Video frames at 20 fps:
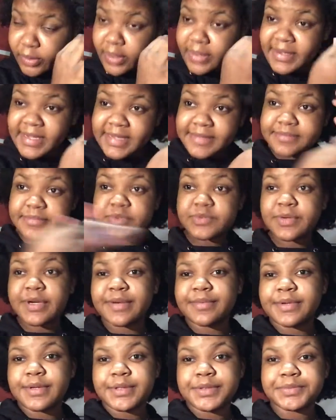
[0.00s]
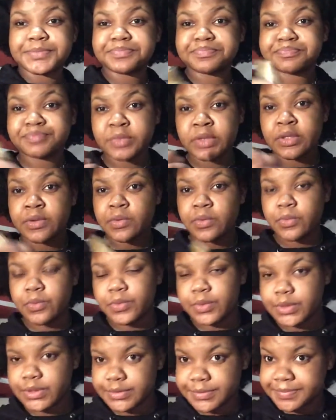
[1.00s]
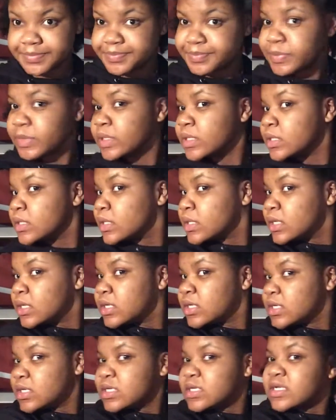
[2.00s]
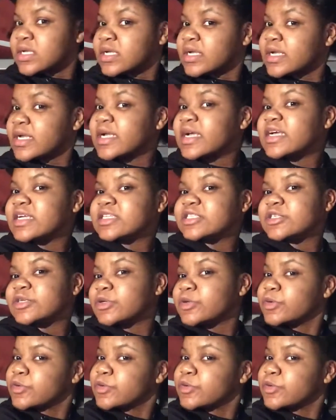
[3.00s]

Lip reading: Okay, spray bottle, water, because